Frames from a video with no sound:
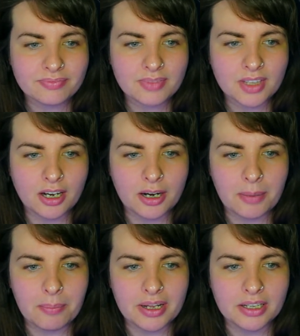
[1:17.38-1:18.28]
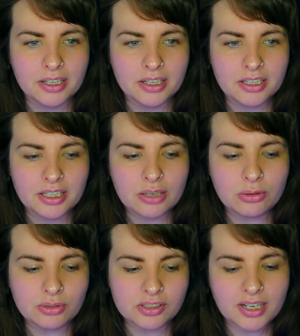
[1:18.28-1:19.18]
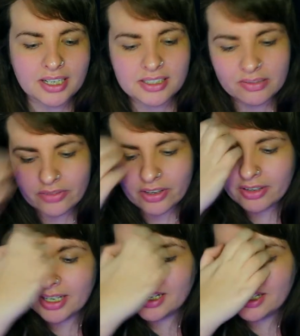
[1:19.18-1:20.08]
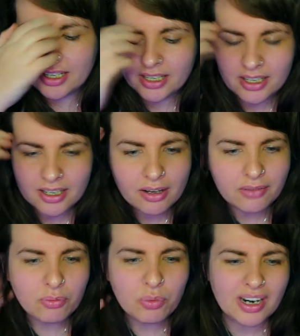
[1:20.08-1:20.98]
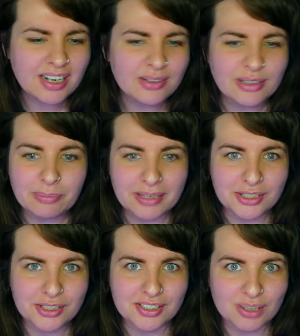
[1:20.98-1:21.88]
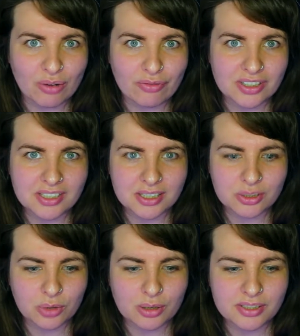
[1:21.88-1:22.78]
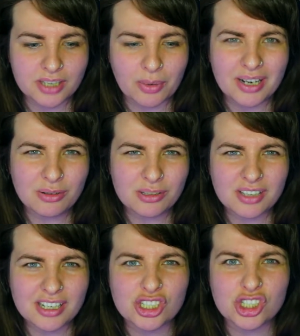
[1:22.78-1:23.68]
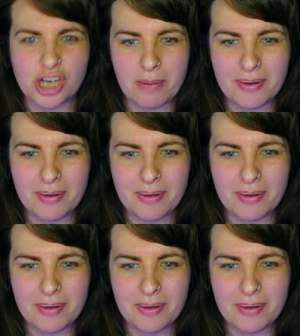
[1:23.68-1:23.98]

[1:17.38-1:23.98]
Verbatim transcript: Um, it also had some very when I look at pictures of the Cecil Hotel, it looks like a ship.